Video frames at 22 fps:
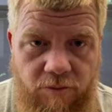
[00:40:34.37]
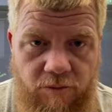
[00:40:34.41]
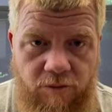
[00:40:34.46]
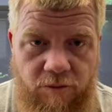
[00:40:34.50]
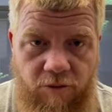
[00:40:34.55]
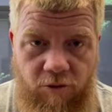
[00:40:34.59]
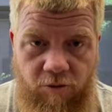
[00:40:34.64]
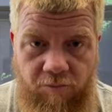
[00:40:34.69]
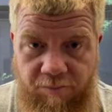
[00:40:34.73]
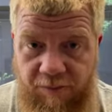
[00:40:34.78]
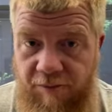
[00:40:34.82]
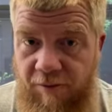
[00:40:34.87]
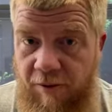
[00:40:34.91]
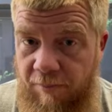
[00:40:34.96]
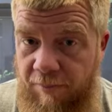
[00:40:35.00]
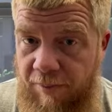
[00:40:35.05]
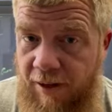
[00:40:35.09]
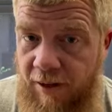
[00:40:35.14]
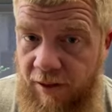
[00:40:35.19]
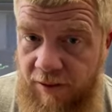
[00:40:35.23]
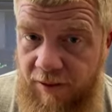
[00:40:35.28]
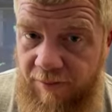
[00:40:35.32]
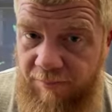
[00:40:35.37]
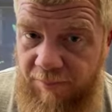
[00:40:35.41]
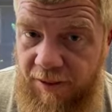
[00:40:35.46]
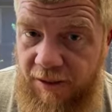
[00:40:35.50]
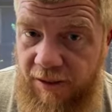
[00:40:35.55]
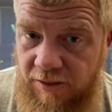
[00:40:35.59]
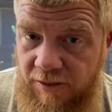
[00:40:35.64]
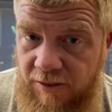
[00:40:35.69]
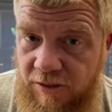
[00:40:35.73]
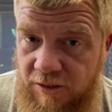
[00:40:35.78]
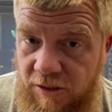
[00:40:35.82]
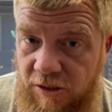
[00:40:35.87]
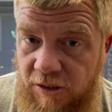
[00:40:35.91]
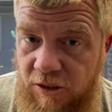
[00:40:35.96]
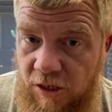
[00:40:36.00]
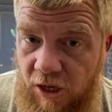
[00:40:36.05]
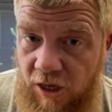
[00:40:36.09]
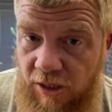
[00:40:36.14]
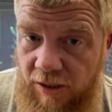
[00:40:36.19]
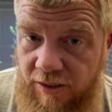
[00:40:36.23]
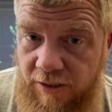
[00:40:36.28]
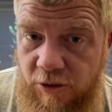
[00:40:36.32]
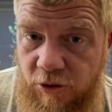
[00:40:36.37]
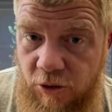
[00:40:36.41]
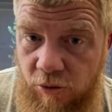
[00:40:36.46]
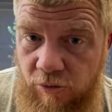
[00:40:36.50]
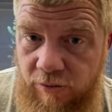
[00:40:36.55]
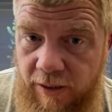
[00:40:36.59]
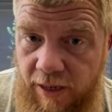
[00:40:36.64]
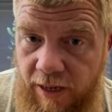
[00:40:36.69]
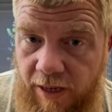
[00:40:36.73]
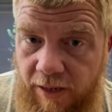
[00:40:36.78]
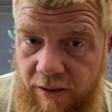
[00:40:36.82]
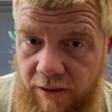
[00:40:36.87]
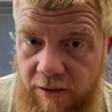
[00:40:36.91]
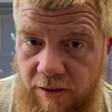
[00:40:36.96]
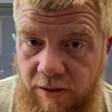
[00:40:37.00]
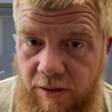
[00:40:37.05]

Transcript: you know, but apparently because it's a dog, it's okay.